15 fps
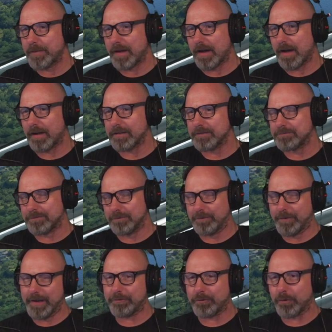I
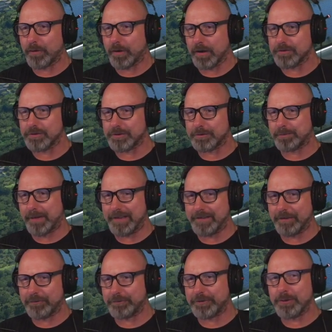therefore got to
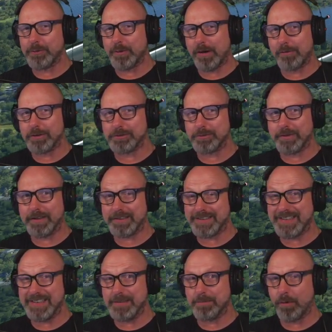spend a few hours with a
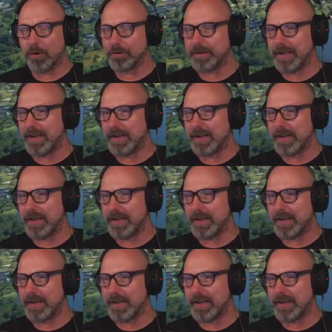keyboard,